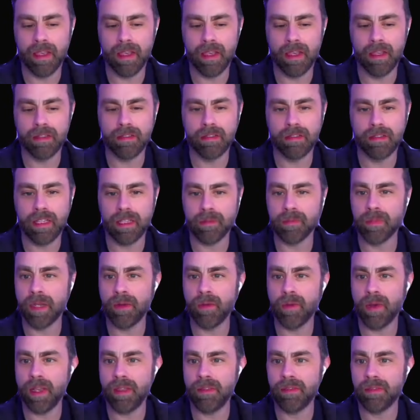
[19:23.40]
take my
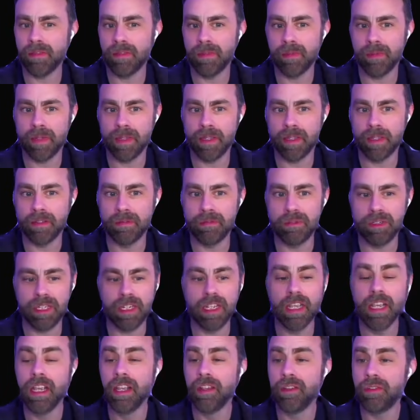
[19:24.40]
wife. She
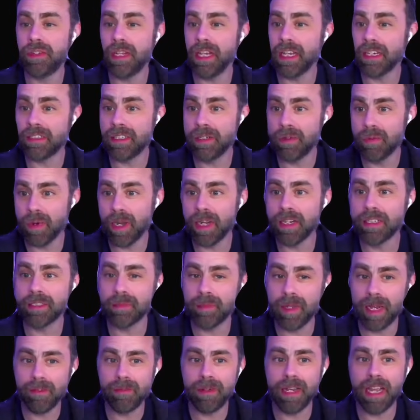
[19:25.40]
actually watched my
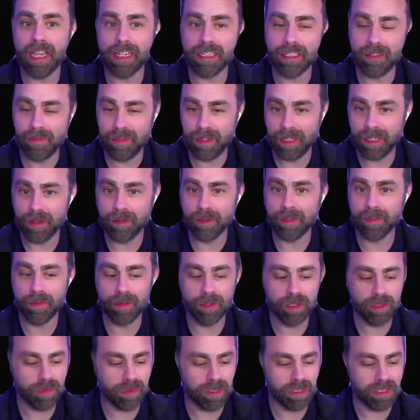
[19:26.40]
reaction video of the
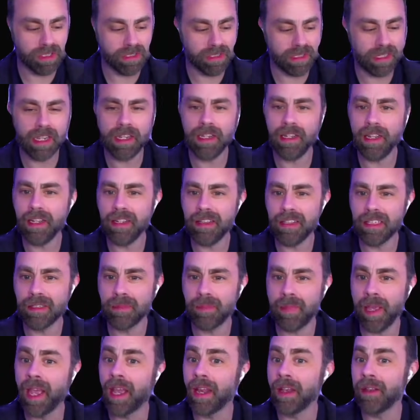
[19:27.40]
first one. She's like, I like this
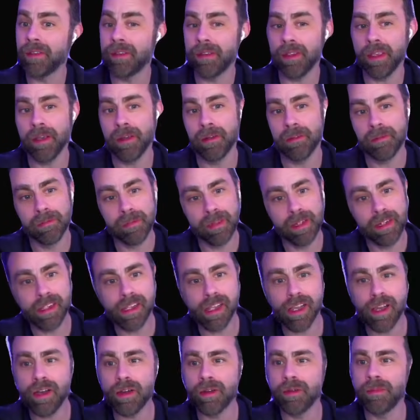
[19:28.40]
band. So there you
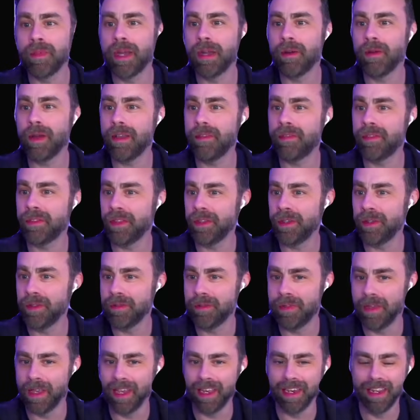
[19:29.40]
go. My wife's a new
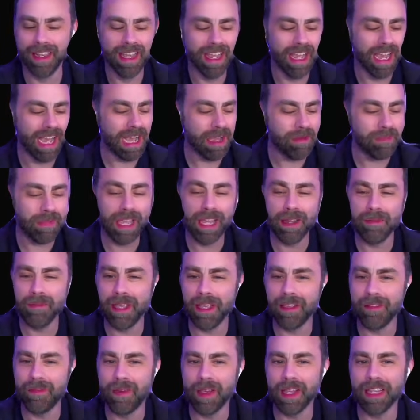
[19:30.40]
fan,
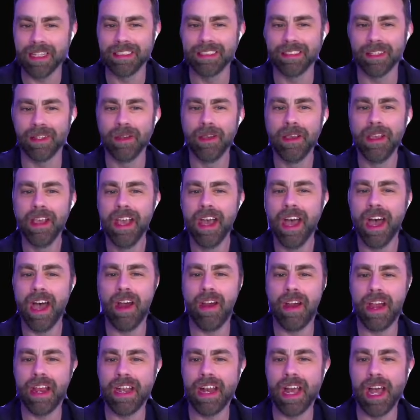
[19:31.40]
Bandmaid fan. So all
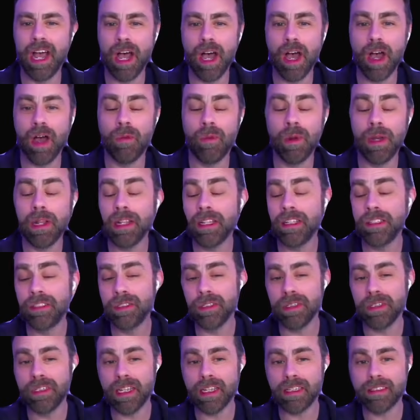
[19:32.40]
right. Well, until
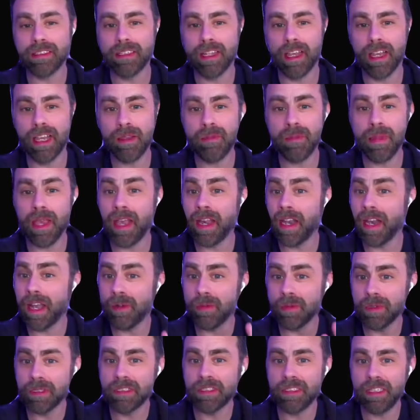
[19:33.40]
next time, and I
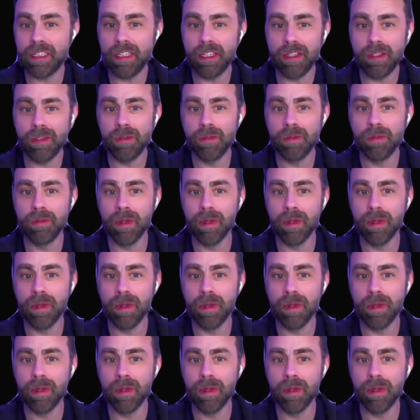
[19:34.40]
will see you